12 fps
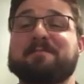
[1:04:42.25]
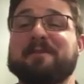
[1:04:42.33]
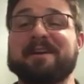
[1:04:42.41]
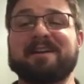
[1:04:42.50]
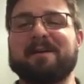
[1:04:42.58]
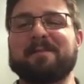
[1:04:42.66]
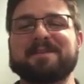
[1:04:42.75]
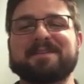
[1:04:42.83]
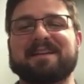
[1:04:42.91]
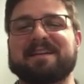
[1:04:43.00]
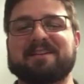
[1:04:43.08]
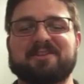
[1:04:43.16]
bring it up as
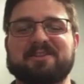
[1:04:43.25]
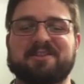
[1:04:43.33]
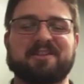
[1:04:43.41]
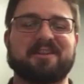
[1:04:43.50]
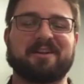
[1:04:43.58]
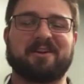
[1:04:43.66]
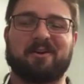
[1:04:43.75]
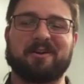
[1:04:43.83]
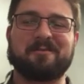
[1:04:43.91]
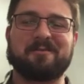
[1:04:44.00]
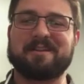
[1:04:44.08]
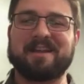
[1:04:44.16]
like just to like
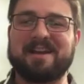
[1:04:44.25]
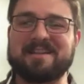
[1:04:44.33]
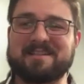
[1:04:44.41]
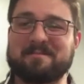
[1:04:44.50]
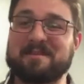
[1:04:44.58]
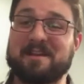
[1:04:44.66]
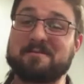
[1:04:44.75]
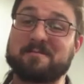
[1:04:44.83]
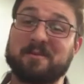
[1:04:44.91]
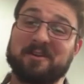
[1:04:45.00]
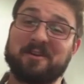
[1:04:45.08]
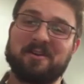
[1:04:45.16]
argue with guys. Sometimes
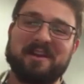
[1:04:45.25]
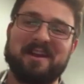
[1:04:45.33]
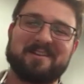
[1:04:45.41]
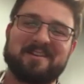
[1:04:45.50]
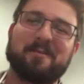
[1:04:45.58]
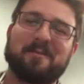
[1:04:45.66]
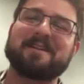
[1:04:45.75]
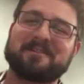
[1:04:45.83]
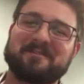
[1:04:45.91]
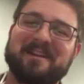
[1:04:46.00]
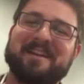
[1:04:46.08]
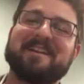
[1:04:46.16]
be like, oh yeah,
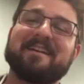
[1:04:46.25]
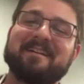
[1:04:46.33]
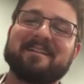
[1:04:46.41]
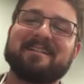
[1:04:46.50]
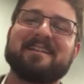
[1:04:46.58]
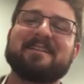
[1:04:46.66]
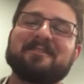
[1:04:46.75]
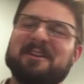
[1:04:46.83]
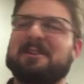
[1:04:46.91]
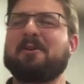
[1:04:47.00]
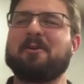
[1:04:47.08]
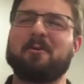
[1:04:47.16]
Pennsylvania, and then they're
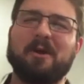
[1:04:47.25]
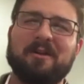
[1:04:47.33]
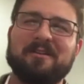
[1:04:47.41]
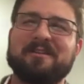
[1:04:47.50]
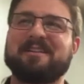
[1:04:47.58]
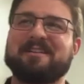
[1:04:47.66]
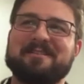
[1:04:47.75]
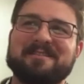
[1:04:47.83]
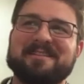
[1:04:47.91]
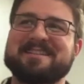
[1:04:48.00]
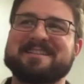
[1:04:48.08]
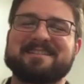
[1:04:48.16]
like, oh well,
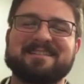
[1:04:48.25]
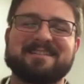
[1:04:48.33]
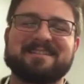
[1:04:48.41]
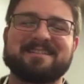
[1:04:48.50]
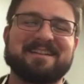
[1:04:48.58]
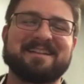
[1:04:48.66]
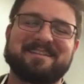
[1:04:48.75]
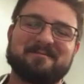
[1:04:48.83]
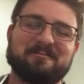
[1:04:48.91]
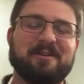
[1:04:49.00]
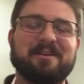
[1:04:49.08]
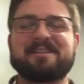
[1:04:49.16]
this like,
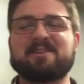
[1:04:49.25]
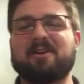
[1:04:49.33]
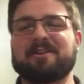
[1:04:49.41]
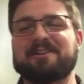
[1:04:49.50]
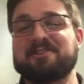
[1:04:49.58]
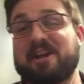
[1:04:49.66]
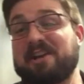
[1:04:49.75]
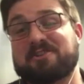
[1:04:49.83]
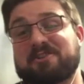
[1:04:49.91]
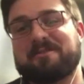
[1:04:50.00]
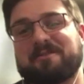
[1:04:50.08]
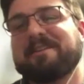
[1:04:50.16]
well, it's all
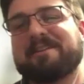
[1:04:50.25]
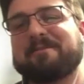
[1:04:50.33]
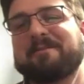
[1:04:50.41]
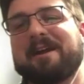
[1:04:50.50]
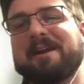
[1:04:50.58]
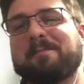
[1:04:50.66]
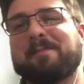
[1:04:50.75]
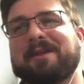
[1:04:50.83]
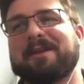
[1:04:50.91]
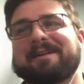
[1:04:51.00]
conjecture, really, right? But like,